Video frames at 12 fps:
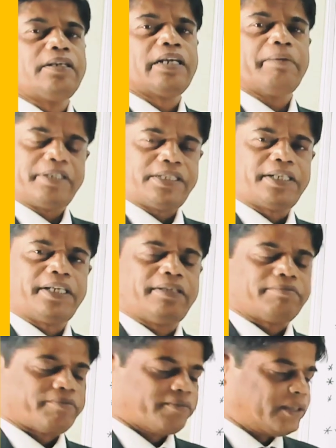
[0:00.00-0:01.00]

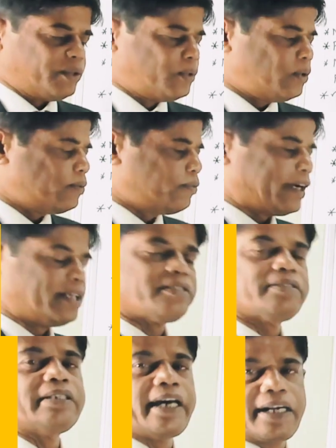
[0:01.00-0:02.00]
Chemistry, you know,
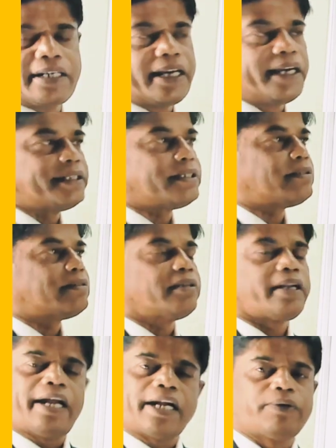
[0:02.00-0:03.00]
friends, direct dyes,
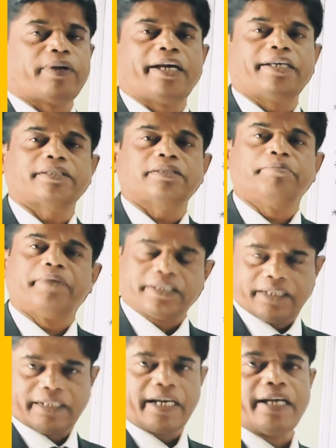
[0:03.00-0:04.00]
reactive dyes,
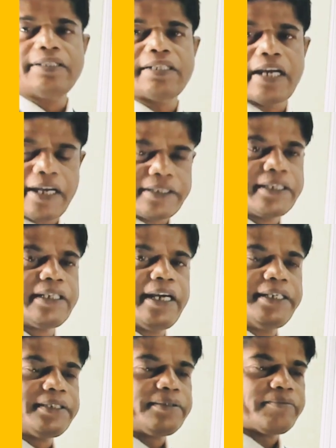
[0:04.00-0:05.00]
basic dyes, acid
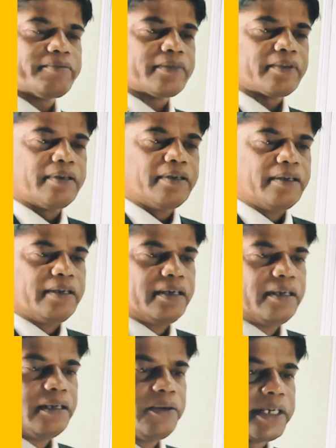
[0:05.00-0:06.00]
dyes.
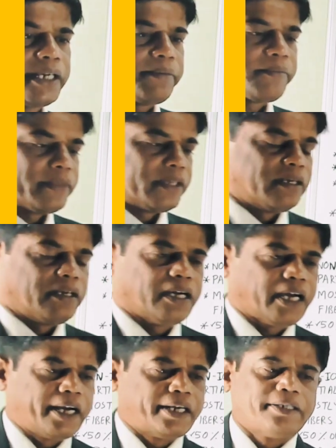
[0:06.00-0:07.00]
Okay,
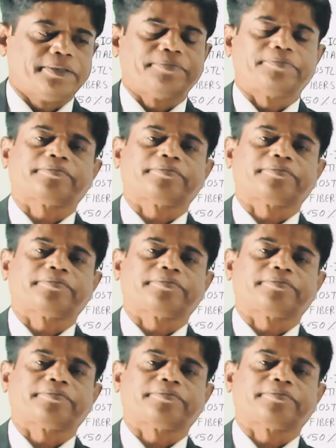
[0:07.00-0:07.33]
and